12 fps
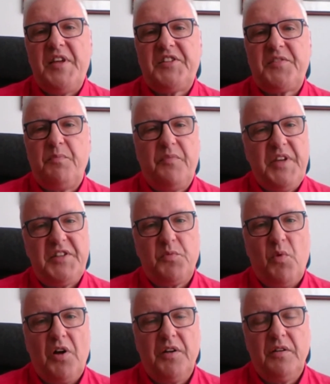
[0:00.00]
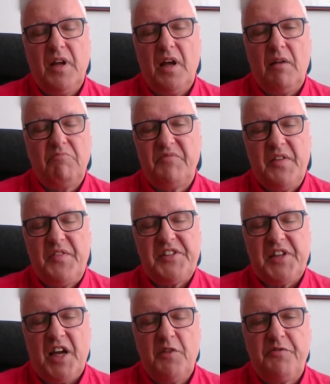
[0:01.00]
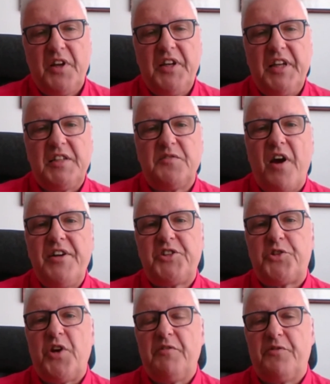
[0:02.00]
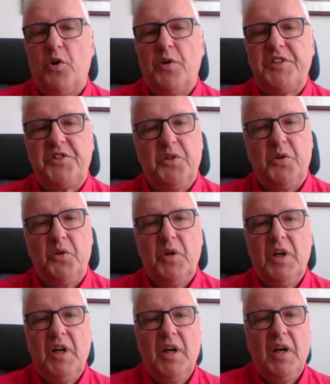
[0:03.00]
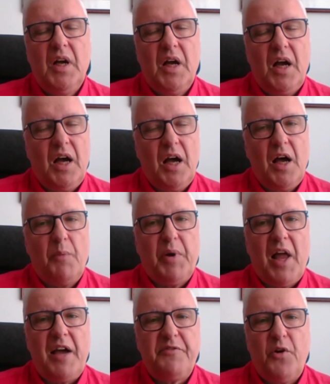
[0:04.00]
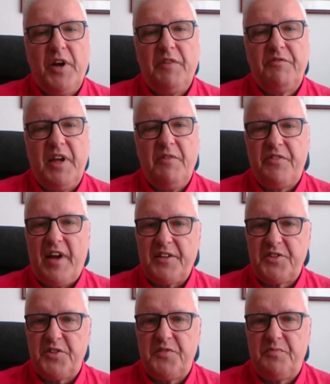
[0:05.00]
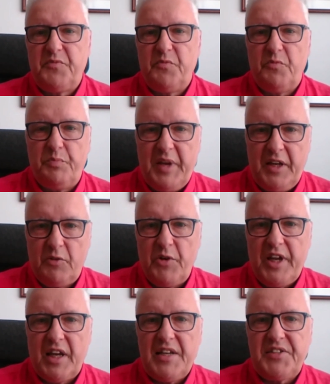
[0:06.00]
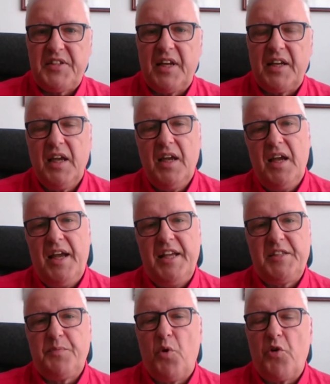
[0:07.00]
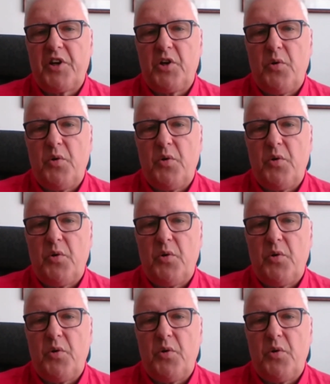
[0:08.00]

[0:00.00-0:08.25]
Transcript: This kind of funding is very straightforward to apply for. In fact, being realistic, it's more a